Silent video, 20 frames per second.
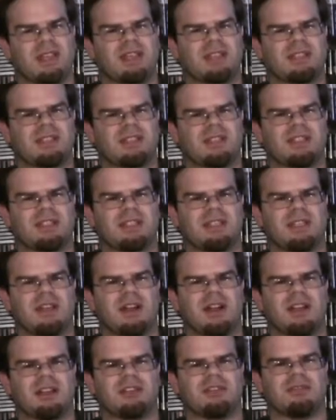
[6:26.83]
like
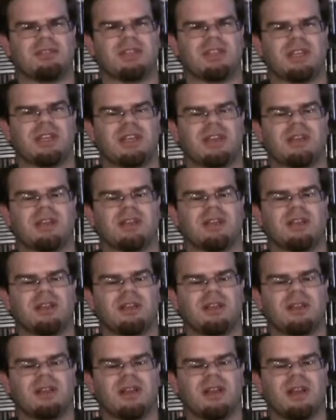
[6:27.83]
$60 retail
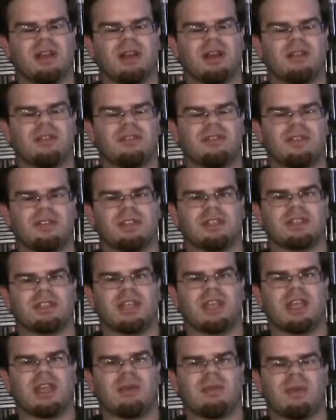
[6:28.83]
for this
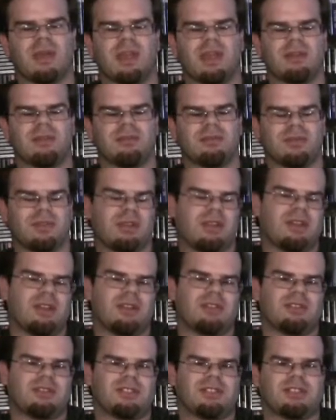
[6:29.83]
game, and, you
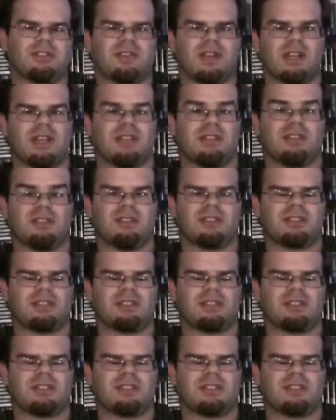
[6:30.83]
know, justified.